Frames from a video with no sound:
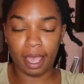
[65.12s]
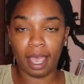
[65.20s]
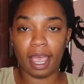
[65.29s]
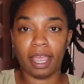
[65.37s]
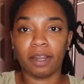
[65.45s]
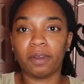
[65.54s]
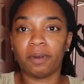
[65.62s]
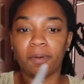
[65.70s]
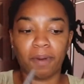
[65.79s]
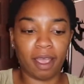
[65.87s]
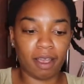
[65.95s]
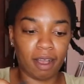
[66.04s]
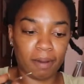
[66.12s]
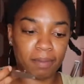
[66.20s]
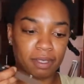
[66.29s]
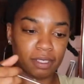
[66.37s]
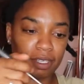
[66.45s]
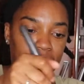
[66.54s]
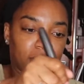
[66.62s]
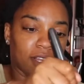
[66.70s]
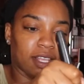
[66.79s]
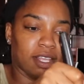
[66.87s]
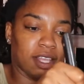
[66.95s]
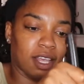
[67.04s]
I don't know why Amazon
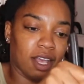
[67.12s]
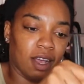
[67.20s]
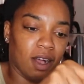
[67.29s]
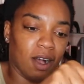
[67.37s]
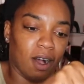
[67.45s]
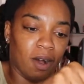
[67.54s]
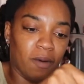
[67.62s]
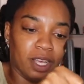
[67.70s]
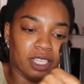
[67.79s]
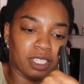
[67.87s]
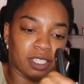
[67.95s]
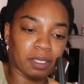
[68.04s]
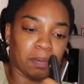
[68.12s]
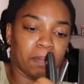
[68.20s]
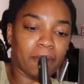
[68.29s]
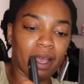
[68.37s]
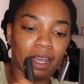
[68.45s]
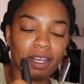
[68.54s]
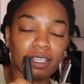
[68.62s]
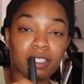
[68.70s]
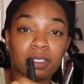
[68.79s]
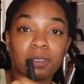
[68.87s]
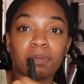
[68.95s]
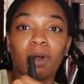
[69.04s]
always pack a
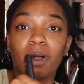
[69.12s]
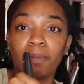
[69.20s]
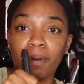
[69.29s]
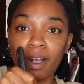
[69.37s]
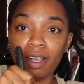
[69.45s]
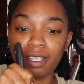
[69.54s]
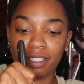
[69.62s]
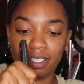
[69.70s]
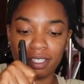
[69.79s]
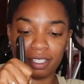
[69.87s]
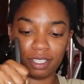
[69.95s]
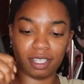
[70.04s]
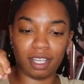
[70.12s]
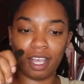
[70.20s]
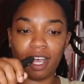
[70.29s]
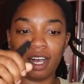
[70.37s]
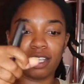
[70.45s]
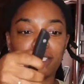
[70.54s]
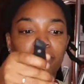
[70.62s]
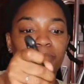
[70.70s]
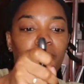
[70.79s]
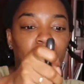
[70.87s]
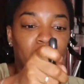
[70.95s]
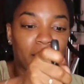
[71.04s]
small box, a
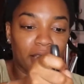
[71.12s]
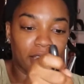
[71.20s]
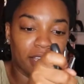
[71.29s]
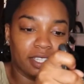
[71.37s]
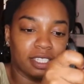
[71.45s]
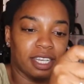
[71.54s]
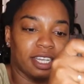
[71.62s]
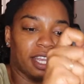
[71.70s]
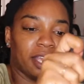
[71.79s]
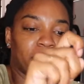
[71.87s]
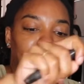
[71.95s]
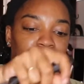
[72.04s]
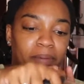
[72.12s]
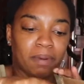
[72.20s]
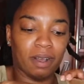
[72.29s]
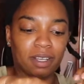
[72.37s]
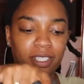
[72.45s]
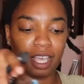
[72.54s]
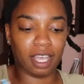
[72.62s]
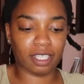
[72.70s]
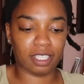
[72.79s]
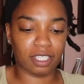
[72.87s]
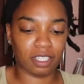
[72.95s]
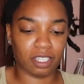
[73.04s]
small package in a big box. I
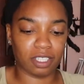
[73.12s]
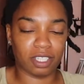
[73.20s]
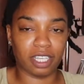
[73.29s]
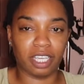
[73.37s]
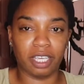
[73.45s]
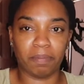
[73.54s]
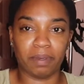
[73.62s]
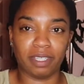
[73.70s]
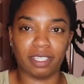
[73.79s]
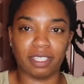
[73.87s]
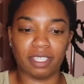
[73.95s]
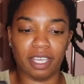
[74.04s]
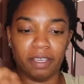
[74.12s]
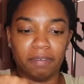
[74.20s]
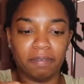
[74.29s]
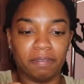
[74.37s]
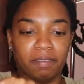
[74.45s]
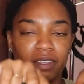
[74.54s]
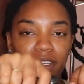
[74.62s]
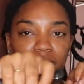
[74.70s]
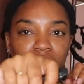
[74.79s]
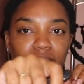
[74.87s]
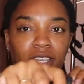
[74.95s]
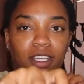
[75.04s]
guess it's just to keep it safe.
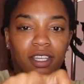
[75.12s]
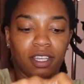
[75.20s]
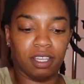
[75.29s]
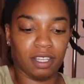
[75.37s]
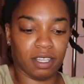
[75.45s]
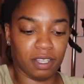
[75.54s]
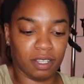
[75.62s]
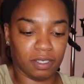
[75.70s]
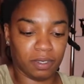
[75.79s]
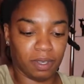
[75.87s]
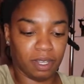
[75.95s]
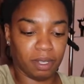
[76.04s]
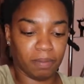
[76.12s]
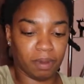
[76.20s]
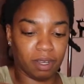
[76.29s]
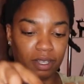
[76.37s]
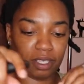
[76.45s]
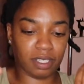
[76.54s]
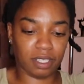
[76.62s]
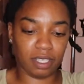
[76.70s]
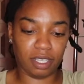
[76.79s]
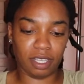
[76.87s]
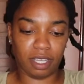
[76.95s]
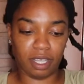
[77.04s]
So in the box,
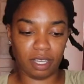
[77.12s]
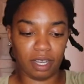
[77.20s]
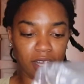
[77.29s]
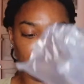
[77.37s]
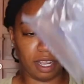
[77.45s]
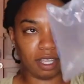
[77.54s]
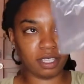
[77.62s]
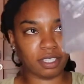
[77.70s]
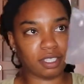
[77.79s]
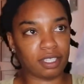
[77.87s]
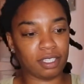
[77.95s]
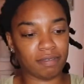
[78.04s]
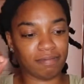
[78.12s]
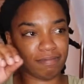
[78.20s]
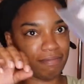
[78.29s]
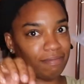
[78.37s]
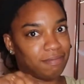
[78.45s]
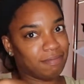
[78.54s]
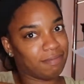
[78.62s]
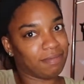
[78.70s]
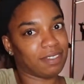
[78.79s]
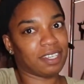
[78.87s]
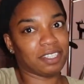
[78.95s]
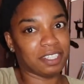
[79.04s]
got this
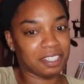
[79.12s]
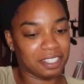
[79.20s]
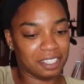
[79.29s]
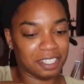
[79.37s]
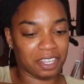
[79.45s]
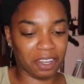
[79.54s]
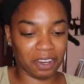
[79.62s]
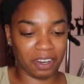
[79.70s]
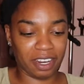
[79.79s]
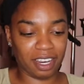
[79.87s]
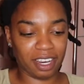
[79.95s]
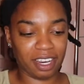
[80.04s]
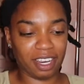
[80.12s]
to secure it.